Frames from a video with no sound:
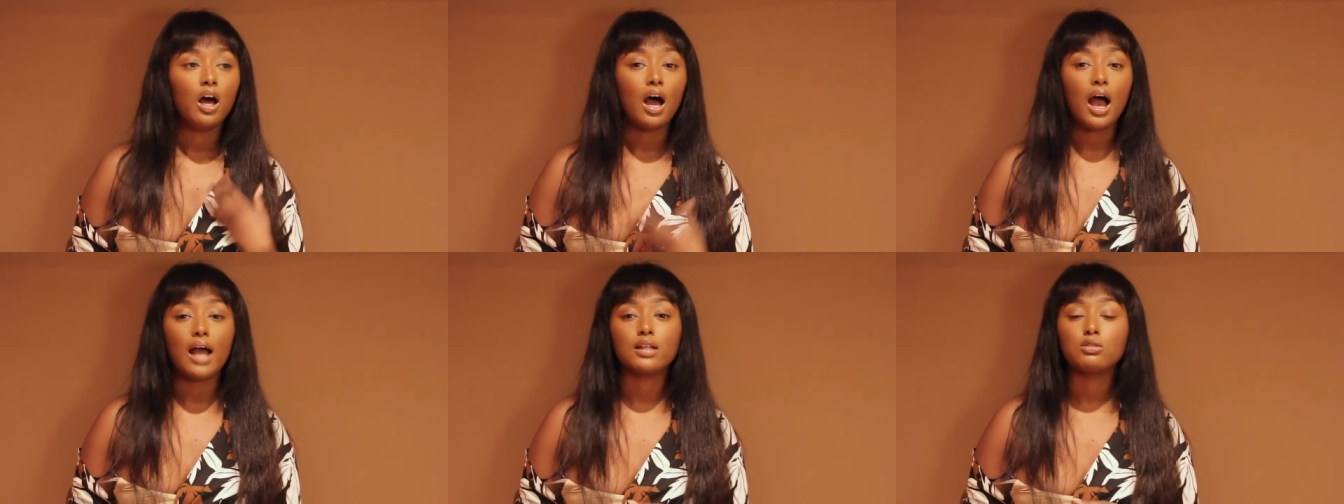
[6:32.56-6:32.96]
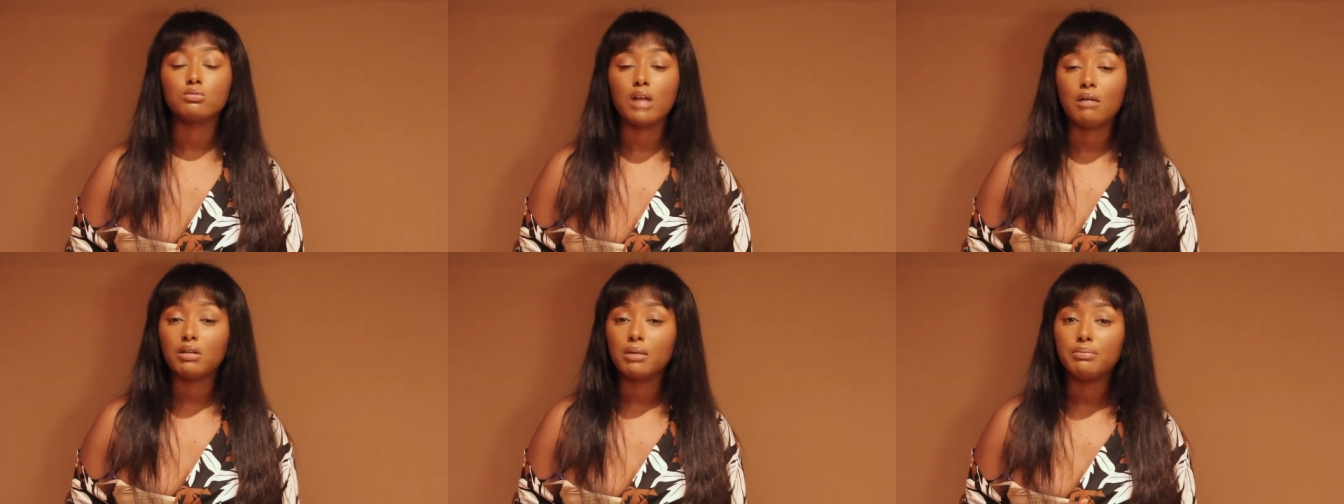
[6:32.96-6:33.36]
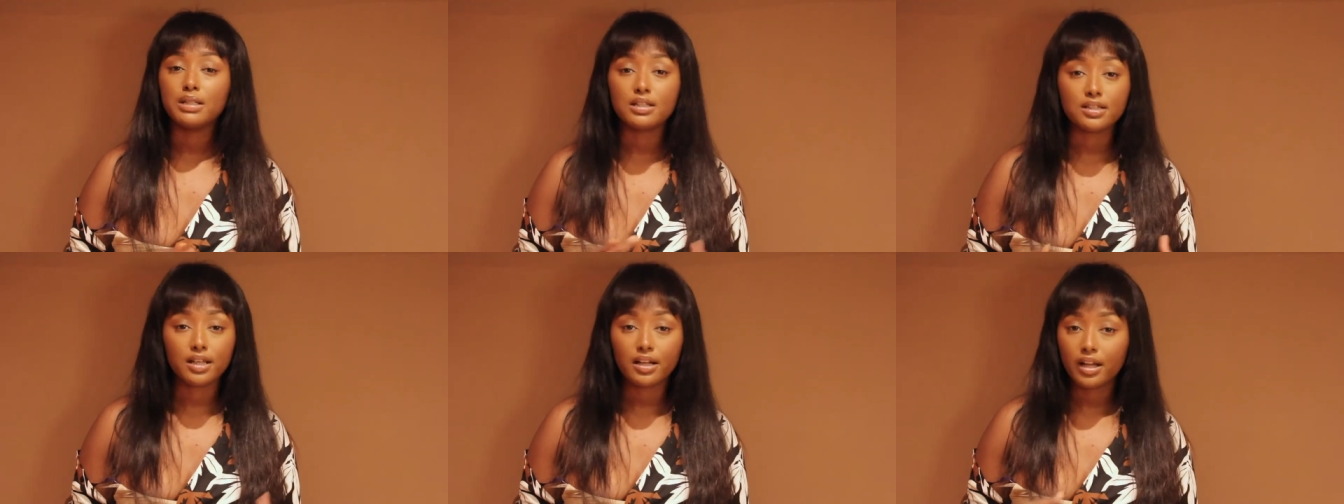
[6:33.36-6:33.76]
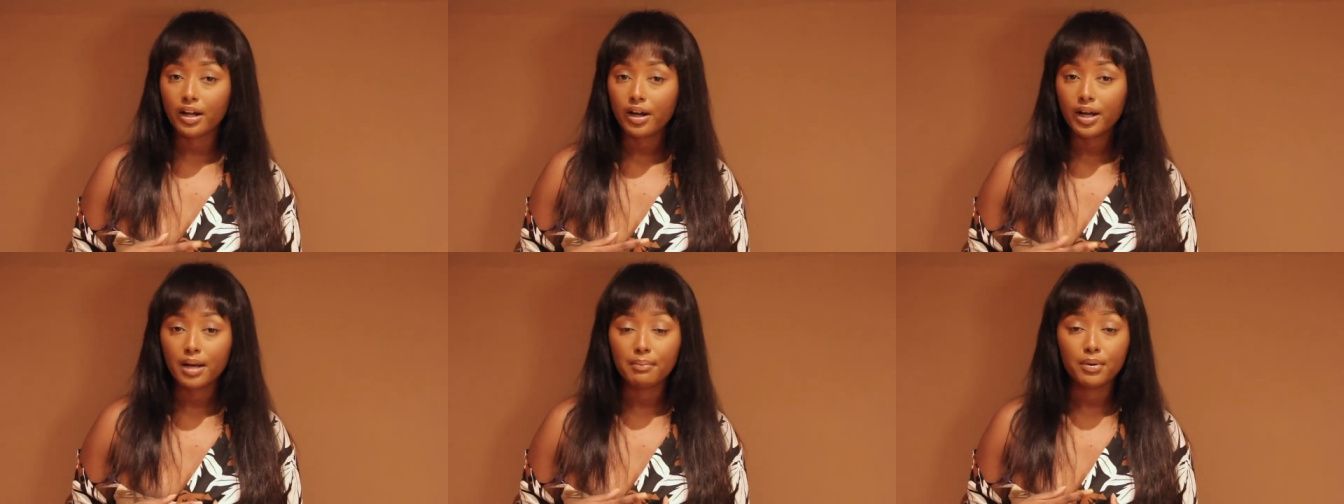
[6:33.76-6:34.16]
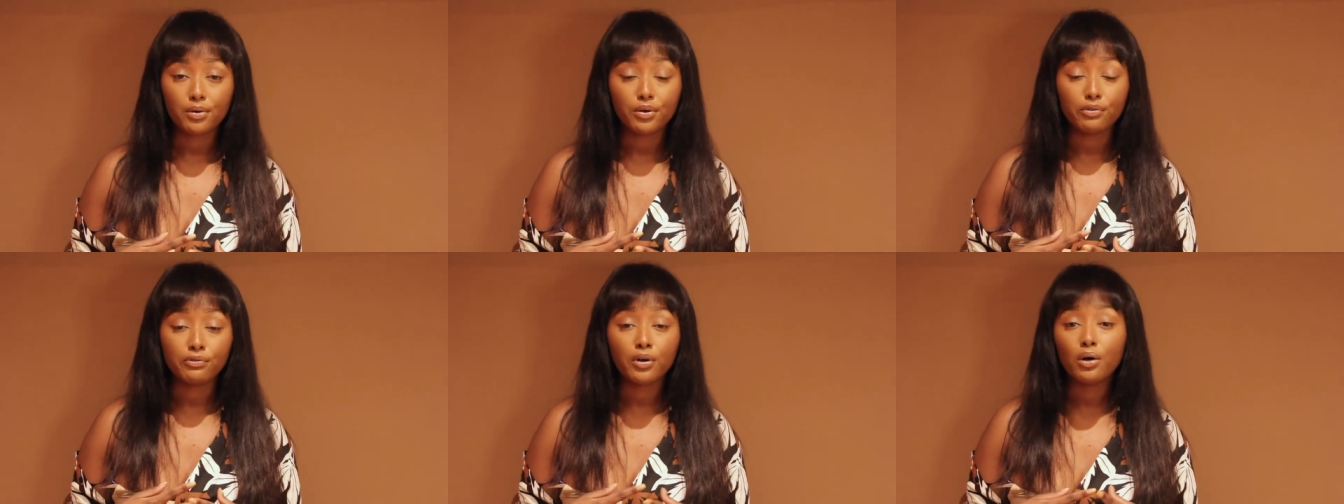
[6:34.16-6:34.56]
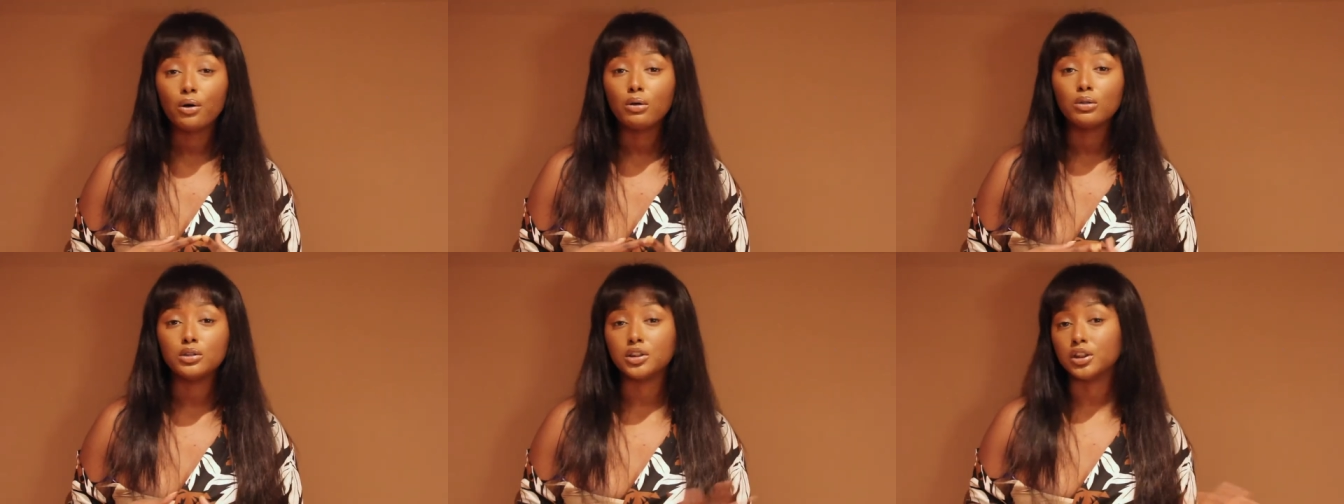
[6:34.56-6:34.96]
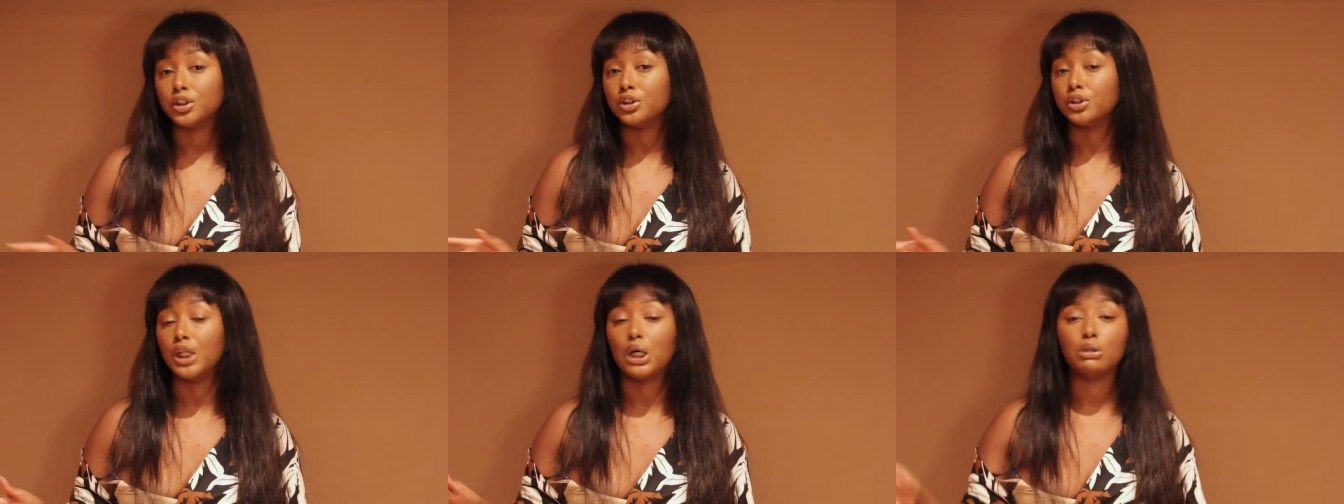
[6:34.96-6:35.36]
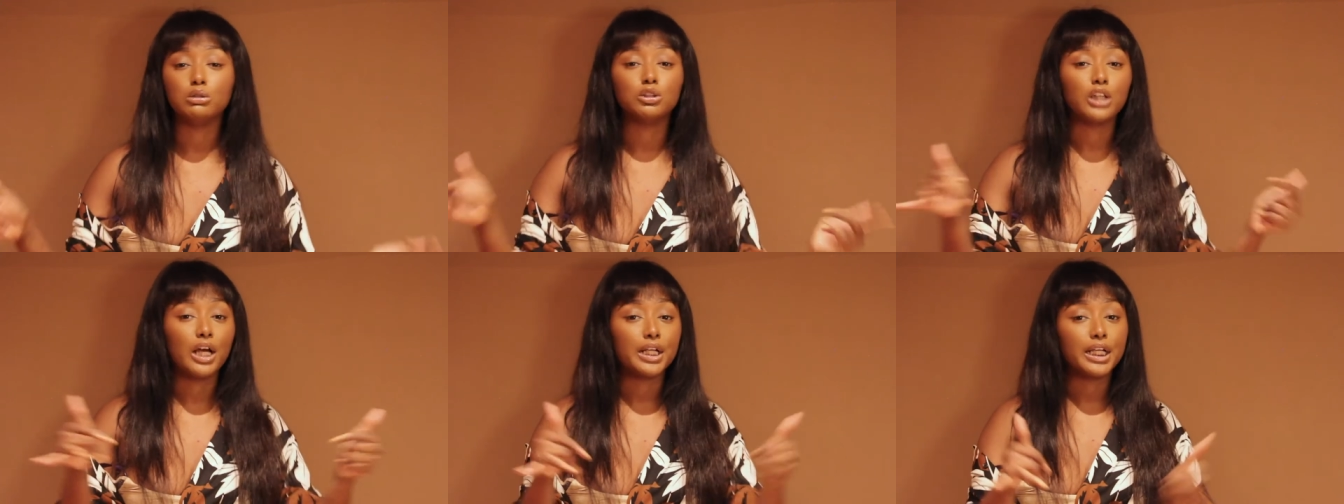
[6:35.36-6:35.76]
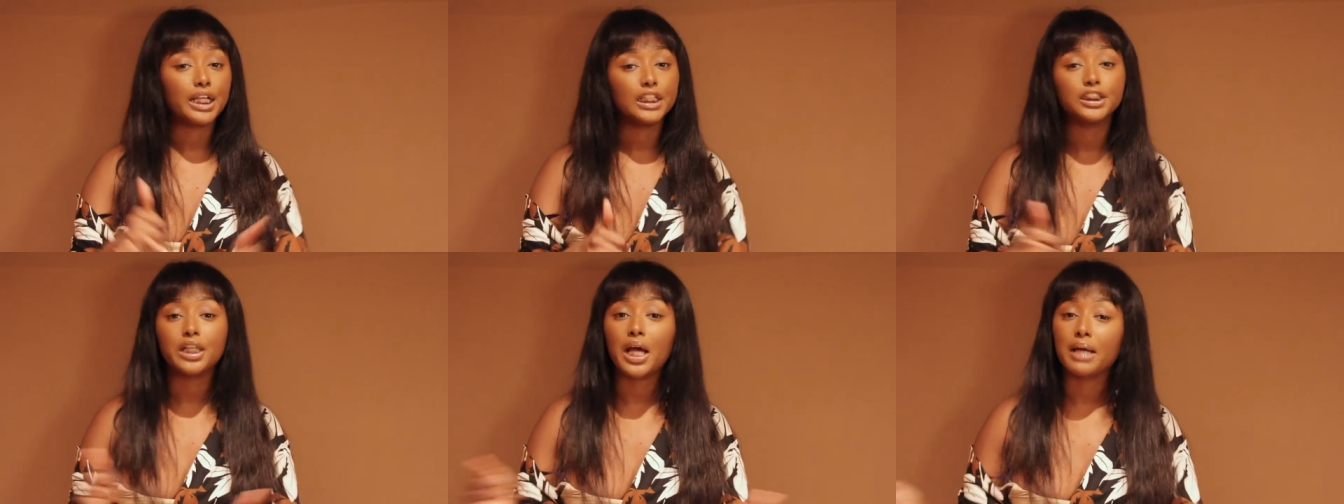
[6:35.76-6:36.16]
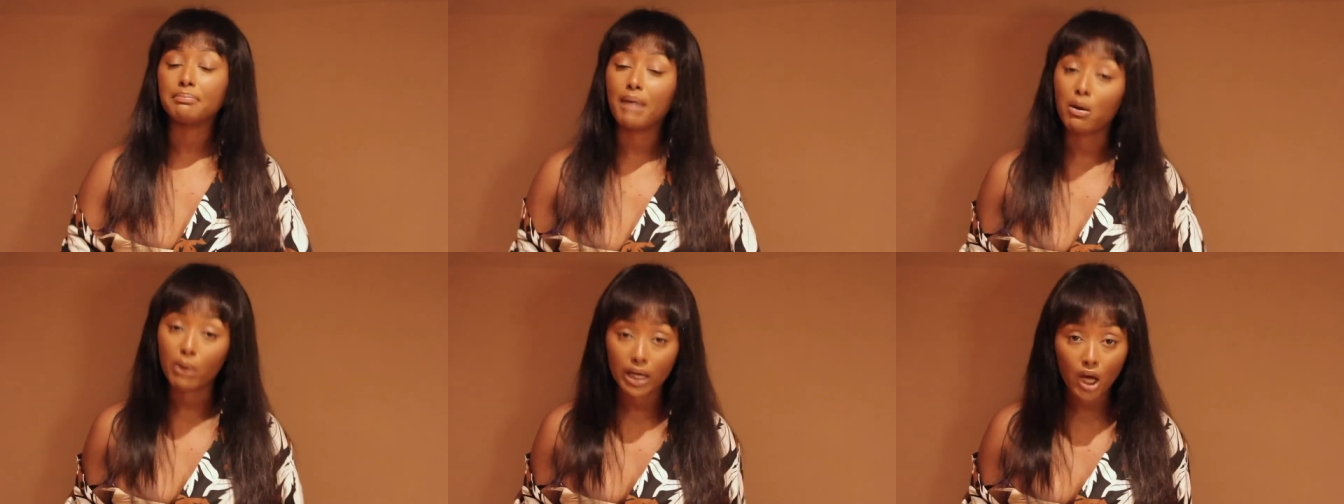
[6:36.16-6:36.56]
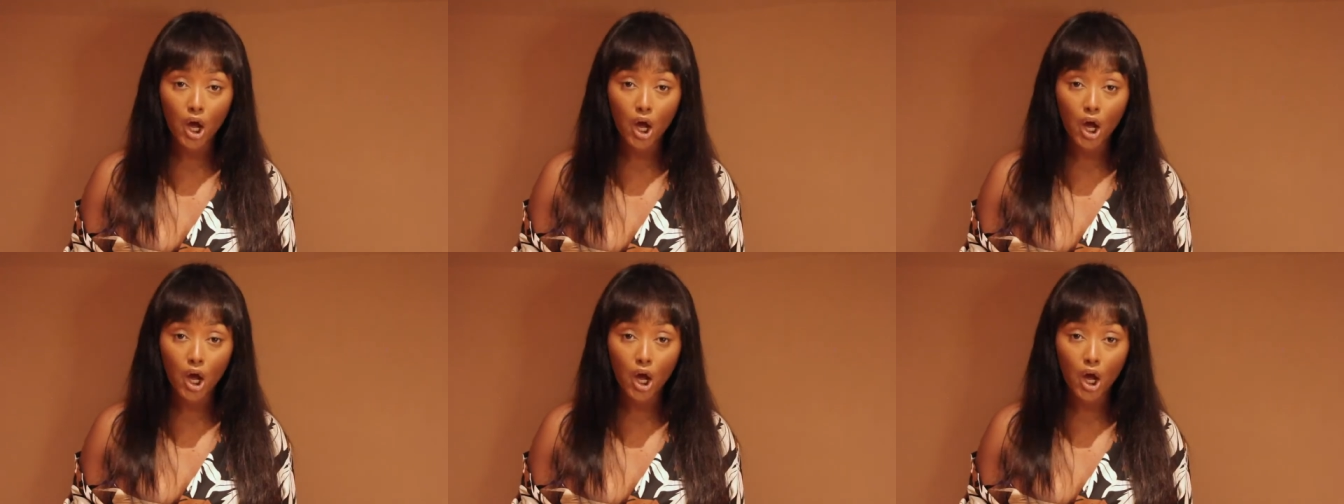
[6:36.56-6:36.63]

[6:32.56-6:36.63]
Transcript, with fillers: I do not want to be sitting there in the middle of the road just, you know, trying to hitchhike my way